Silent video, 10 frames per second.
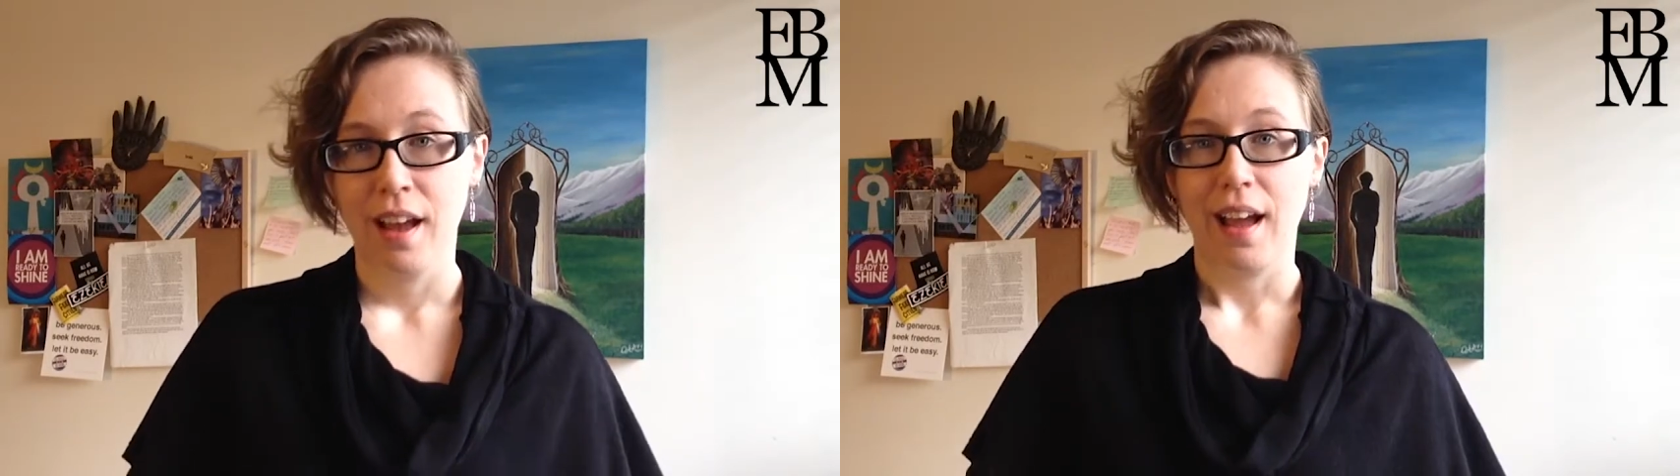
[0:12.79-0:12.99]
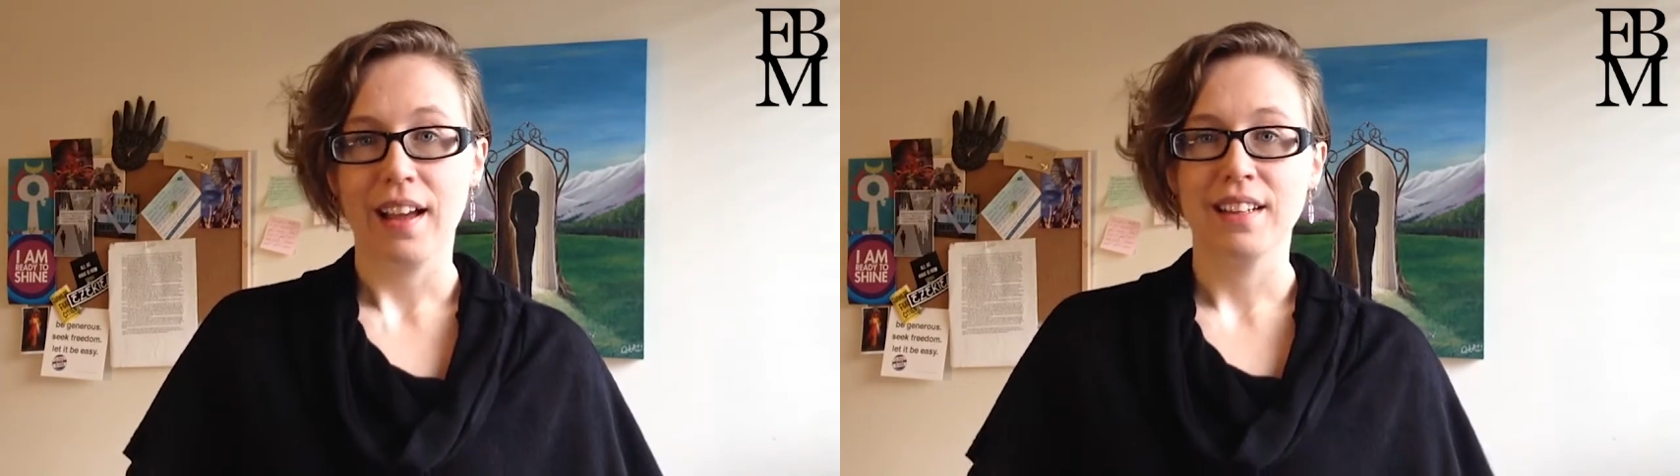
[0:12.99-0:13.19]

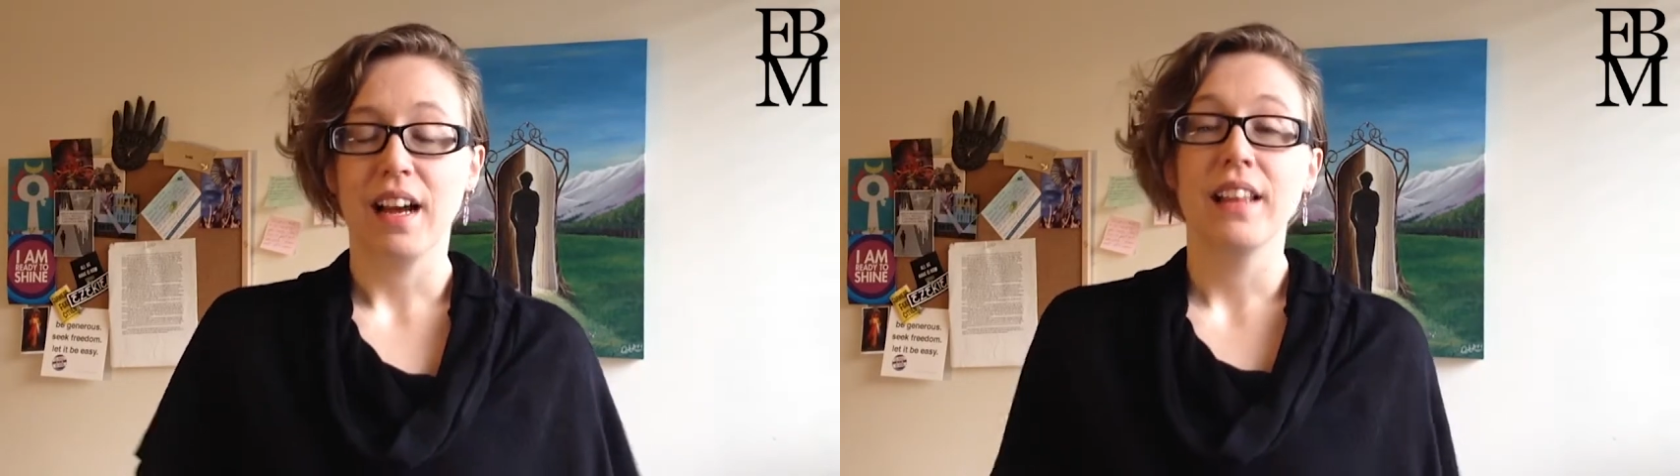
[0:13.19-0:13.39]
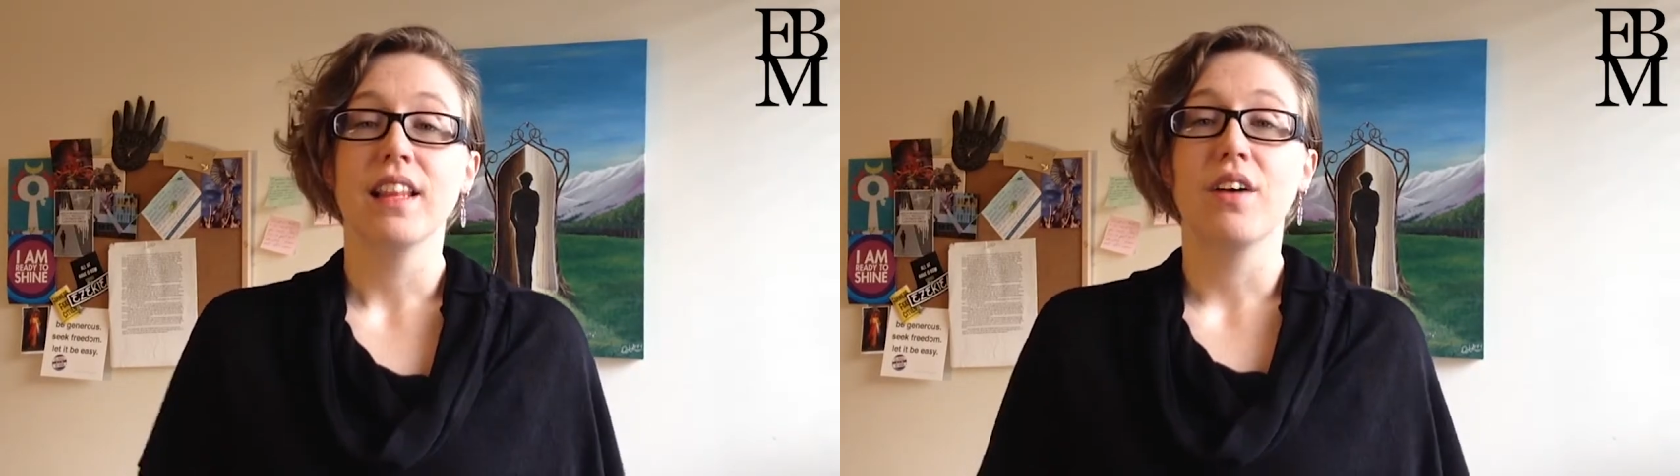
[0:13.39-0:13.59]
and
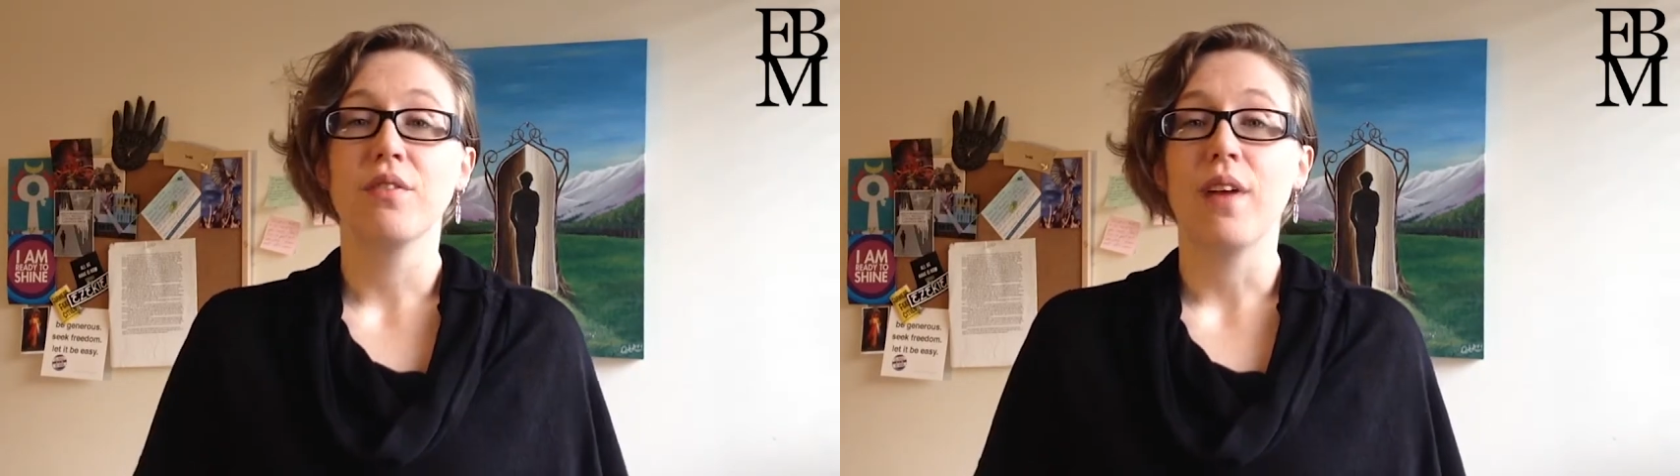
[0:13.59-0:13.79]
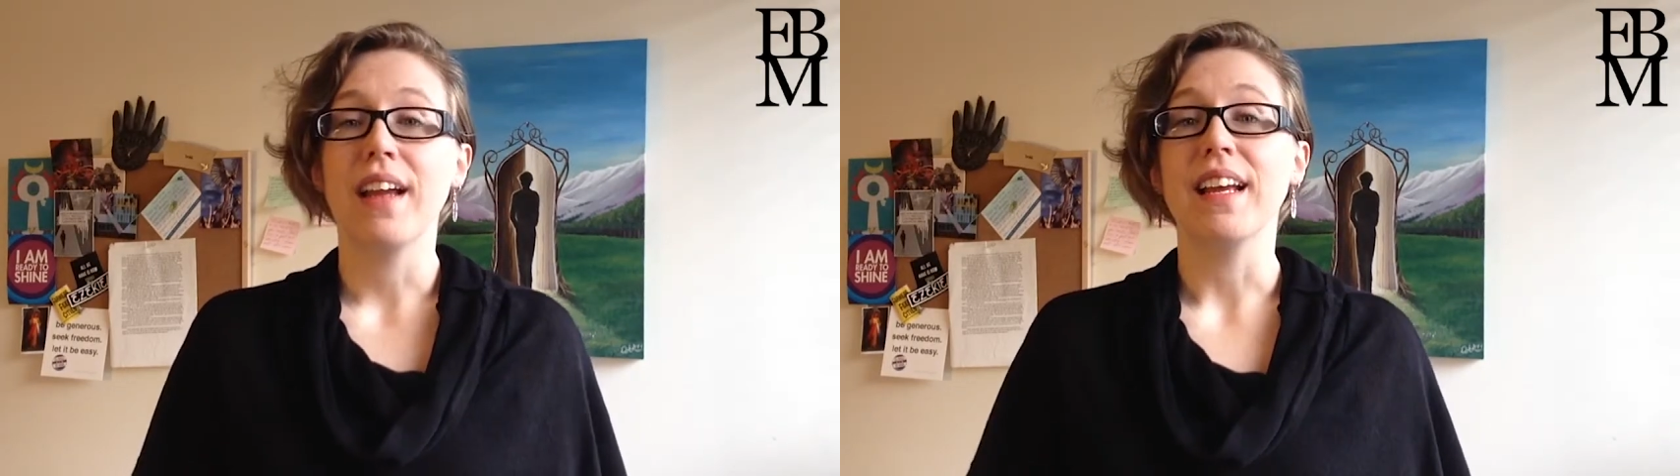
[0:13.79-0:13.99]
I love
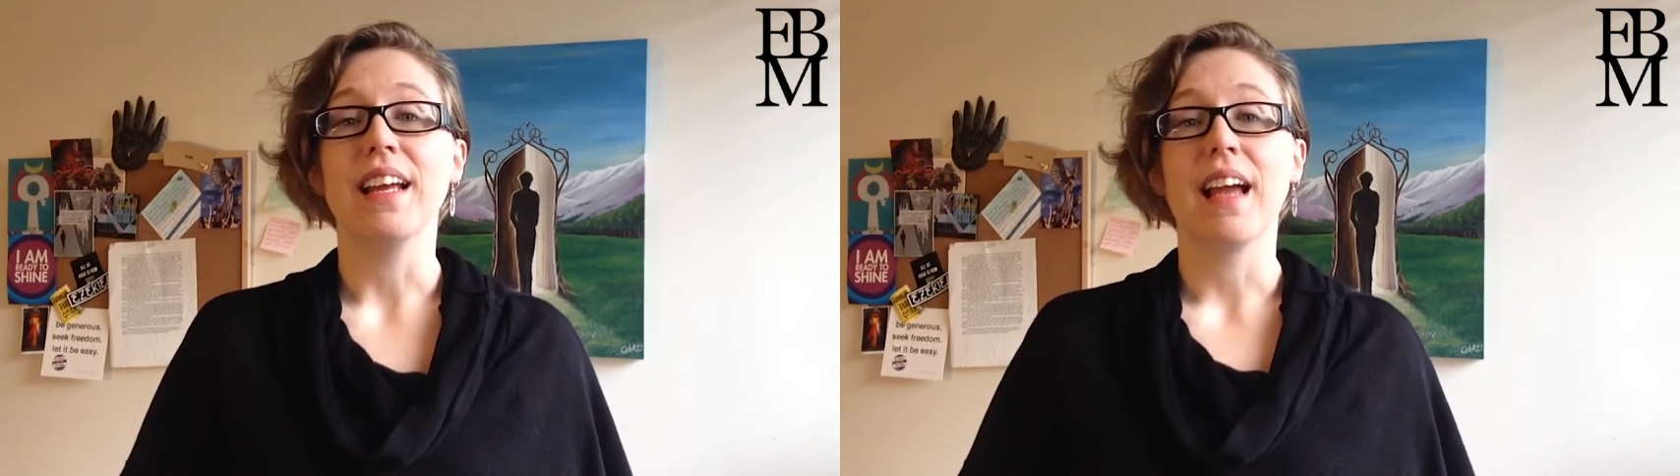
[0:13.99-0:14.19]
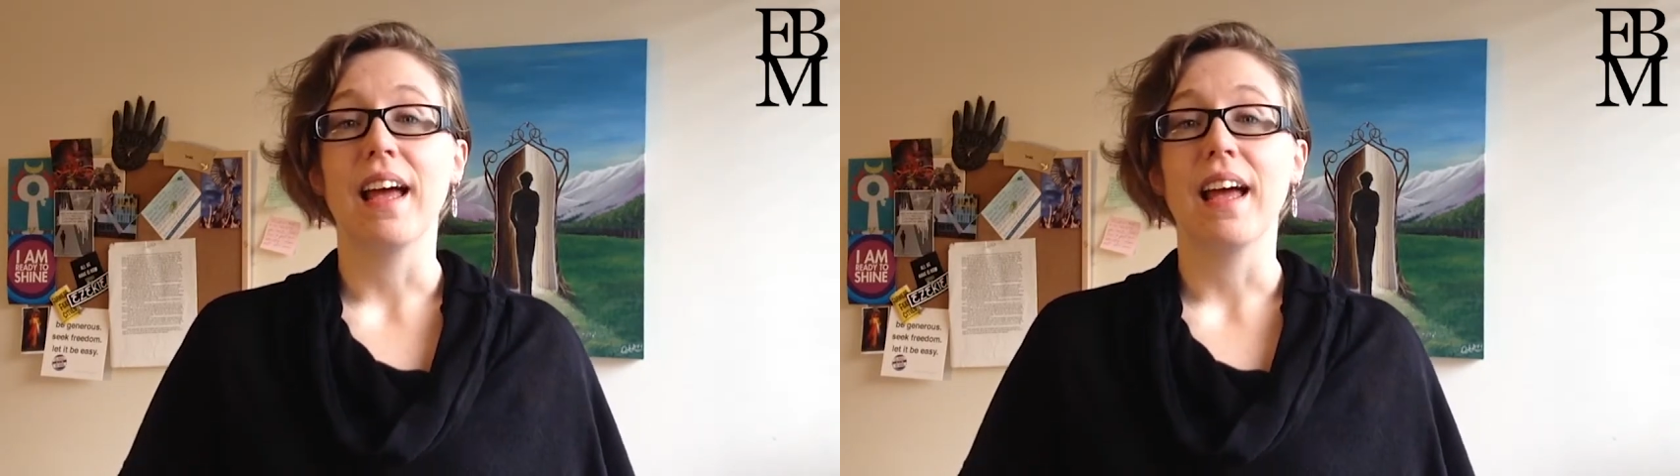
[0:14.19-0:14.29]
writing,